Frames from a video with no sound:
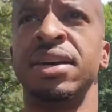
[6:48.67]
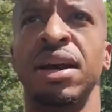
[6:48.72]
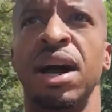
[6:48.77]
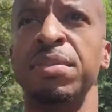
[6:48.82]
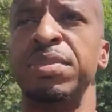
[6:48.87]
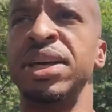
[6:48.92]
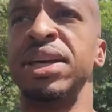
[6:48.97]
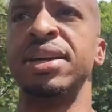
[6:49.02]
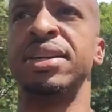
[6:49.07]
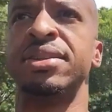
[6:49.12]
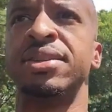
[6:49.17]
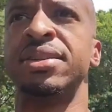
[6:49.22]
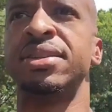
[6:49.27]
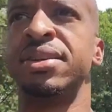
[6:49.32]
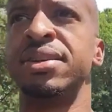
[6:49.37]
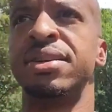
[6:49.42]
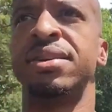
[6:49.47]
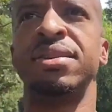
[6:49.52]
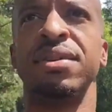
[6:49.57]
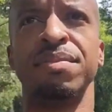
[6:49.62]
I mean,
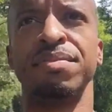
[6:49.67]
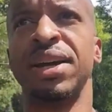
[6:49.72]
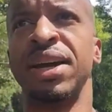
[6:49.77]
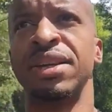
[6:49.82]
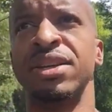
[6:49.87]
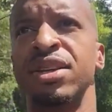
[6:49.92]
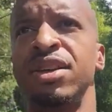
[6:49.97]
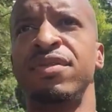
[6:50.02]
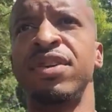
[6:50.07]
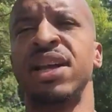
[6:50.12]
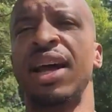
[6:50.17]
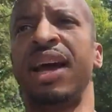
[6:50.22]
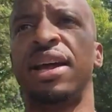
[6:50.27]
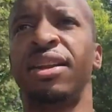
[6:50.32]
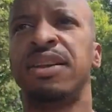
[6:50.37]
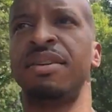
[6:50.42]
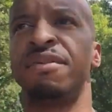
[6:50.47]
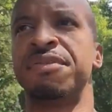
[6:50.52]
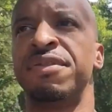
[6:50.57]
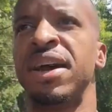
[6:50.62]
man, you even add
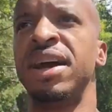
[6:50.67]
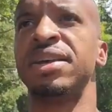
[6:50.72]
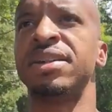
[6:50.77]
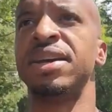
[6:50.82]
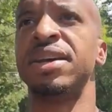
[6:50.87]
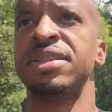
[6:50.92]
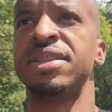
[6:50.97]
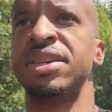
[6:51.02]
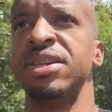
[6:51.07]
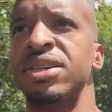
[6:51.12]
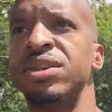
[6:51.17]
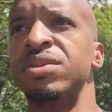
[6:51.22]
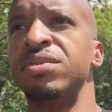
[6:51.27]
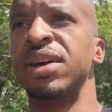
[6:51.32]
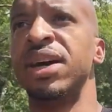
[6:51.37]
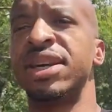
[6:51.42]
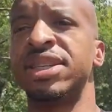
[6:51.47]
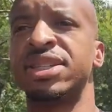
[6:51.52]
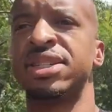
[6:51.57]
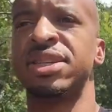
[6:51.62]
in the fact that the
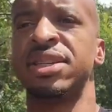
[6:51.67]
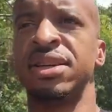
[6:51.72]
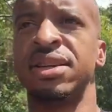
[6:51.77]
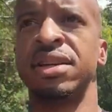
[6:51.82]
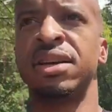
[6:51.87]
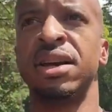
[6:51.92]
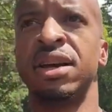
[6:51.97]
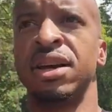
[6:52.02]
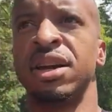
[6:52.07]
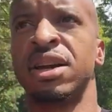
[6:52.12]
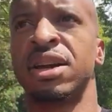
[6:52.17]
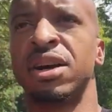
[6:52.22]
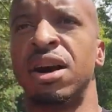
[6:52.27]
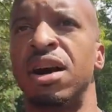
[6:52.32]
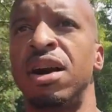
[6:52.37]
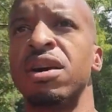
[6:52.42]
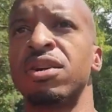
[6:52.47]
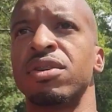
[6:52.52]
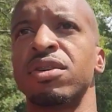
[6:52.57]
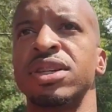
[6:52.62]
U.S.
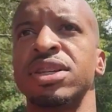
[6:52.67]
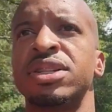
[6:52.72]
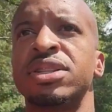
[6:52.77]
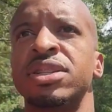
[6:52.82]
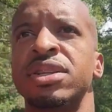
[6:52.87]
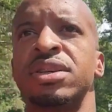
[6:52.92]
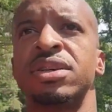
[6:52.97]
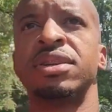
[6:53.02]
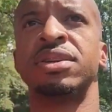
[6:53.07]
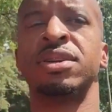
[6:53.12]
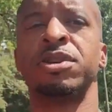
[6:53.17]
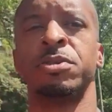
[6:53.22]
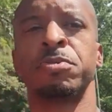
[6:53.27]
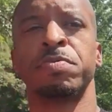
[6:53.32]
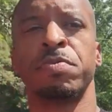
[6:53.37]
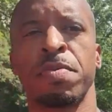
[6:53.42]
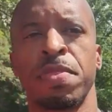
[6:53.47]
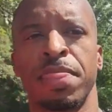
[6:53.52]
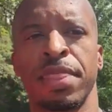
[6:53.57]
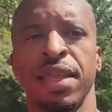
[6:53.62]
Congress
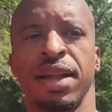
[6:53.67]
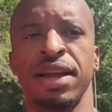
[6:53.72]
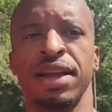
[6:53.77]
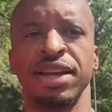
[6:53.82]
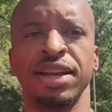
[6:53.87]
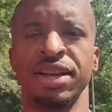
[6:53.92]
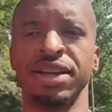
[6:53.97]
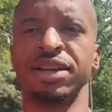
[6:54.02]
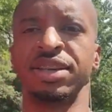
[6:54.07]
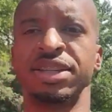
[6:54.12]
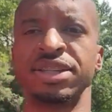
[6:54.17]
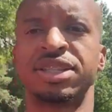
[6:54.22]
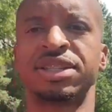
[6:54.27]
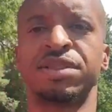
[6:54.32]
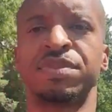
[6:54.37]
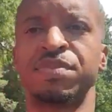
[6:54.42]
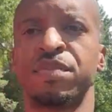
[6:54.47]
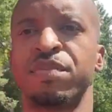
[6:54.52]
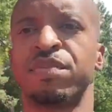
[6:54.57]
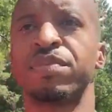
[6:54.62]

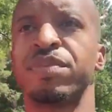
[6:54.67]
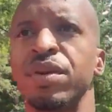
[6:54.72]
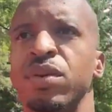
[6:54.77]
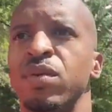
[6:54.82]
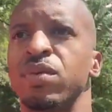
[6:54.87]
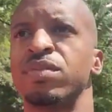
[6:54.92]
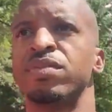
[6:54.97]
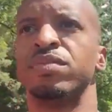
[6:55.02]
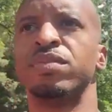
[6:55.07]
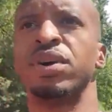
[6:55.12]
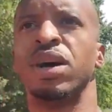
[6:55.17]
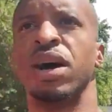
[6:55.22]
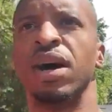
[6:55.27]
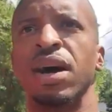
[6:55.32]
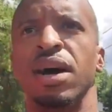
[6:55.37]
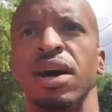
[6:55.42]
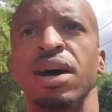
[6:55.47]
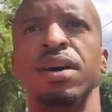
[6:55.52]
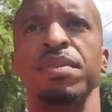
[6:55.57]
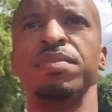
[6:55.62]
is
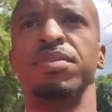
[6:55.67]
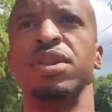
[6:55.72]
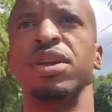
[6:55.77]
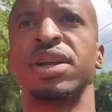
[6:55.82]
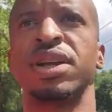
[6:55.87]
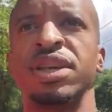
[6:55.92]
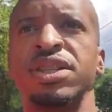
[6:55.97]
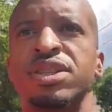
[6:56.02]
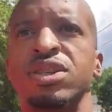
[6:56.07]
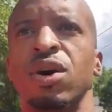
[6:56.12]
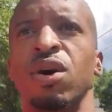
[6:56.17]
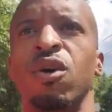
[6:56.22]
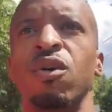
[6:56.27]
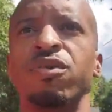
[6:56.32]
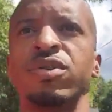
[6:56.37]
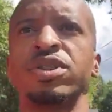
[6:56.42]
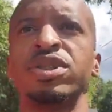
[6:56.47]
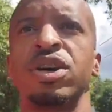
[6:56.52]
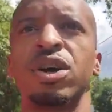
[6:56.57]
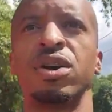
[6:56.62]
um, looking to
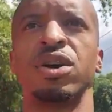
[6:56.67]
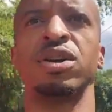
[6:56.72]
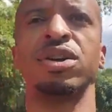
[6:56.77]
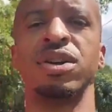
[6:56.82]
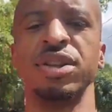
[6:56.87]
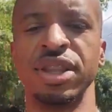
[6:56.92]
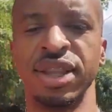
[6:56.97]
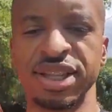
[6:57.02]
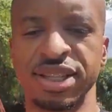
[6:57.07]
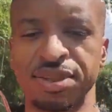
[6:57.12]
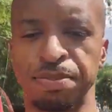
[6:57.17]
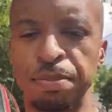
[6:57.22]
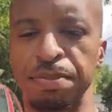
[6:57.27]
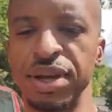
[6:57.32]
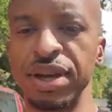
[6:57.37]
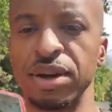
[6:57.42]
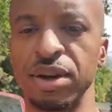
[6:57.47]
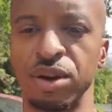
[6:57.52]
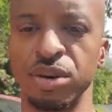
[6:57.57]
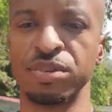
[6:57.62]
overturn this
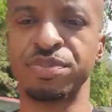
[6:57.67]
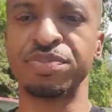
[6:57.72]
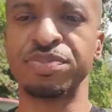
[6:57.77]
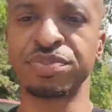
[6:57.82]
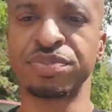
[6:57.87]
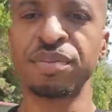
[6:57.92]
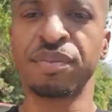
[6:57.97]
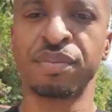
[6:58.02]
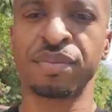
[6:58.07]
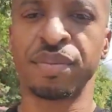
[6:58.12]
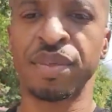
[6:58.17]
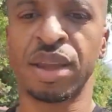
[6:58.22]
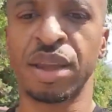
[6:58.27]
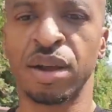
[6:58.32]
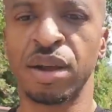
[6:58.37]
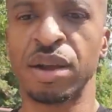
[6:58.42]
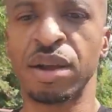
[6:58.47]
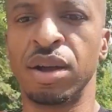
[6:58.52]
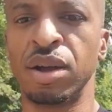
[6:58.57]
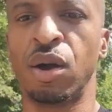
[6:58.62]
bill
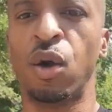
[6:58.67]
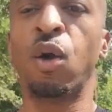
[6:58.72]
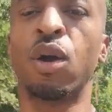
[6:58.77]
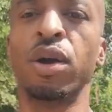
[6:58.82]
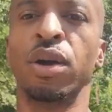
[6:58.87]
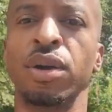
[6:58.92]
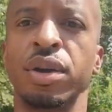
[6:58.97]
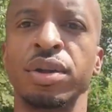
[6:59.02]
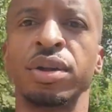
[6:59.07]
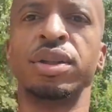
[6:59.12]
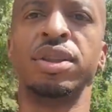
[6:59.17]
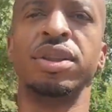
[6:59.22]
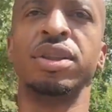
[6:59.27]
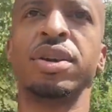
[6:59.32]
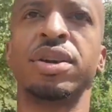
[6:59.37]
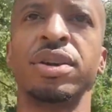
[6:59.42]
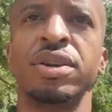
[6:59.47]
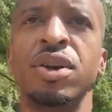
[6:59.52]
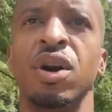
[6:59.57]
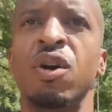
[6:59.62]
or
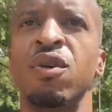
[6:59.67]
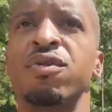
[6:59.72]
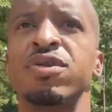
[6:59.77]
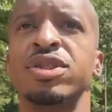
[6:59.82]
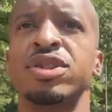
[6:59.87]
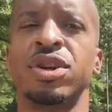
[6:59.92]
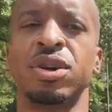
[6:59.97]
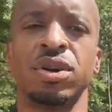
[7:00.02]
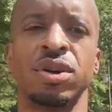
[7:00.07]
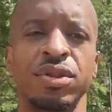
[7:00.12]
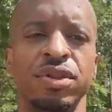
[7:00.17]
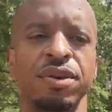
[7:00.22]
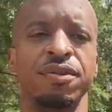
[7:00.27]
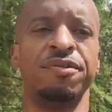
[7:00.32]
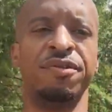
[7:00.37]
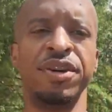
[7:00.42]
looking to overturn the